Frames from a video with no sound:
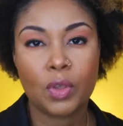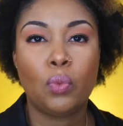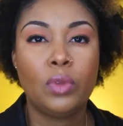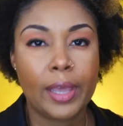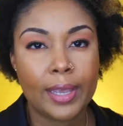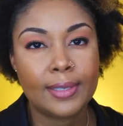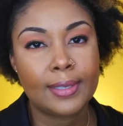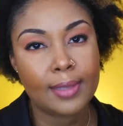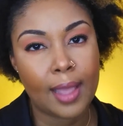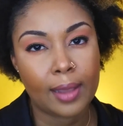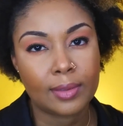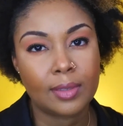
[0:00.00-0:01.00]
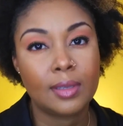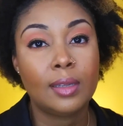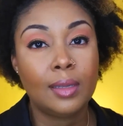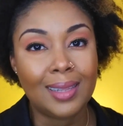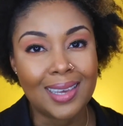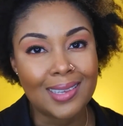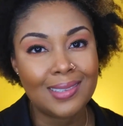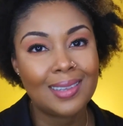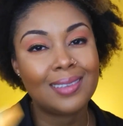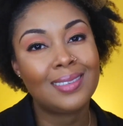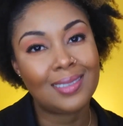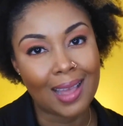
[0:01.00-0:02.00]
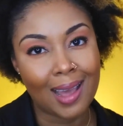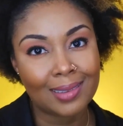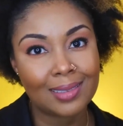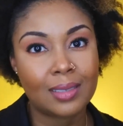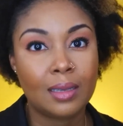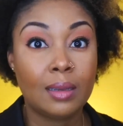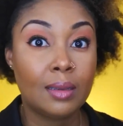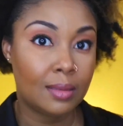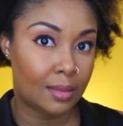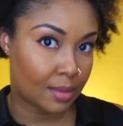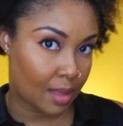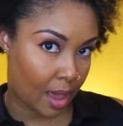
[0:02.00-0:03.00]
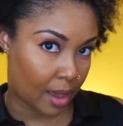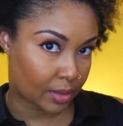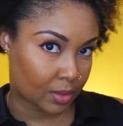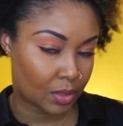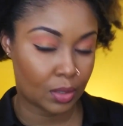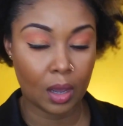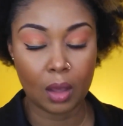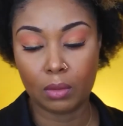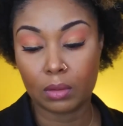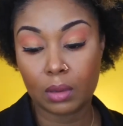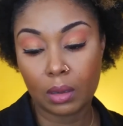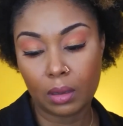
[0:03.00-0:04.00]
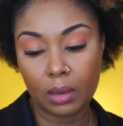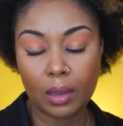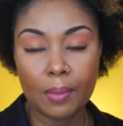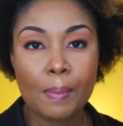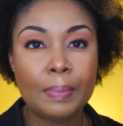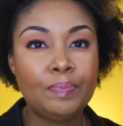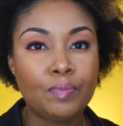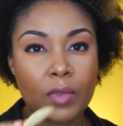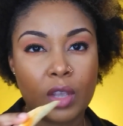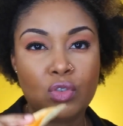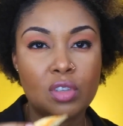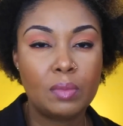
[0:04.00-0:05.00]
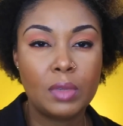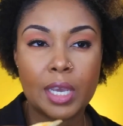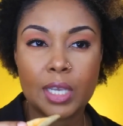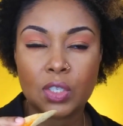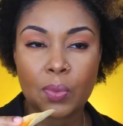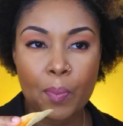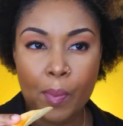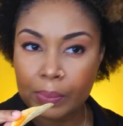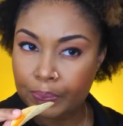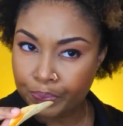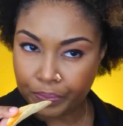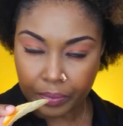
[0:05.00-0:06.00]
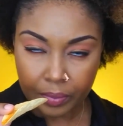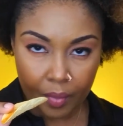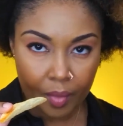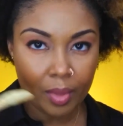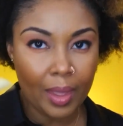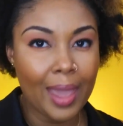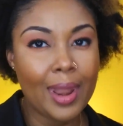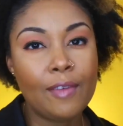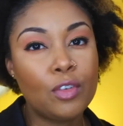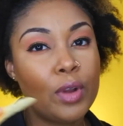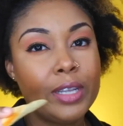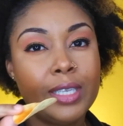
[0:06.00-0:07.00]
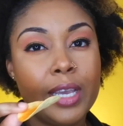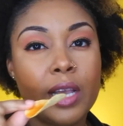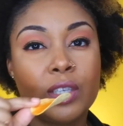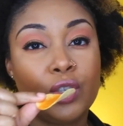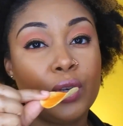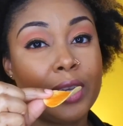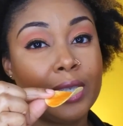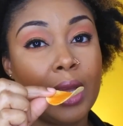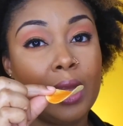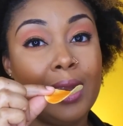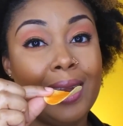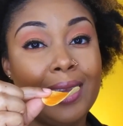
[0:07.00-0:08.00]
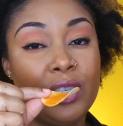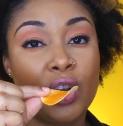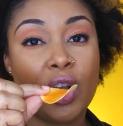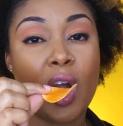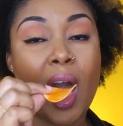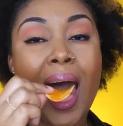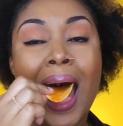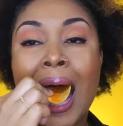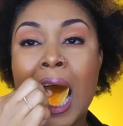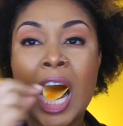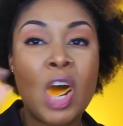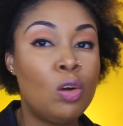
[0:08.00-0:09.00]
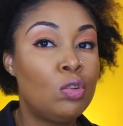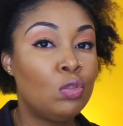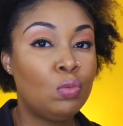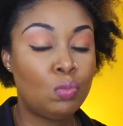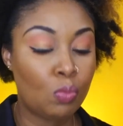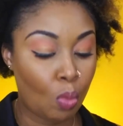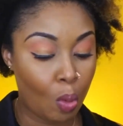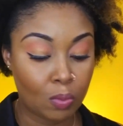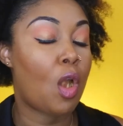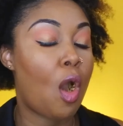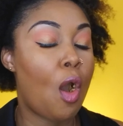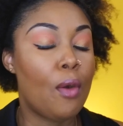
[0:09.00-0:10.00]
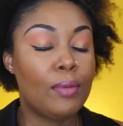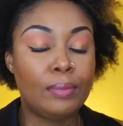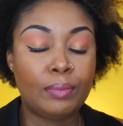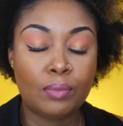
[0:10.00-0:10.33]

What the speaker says: Lay's snacks. Lay's stacks. Snacks. Okay. Get you some Lay's. And have a great day. I'll see you guys later. Oh.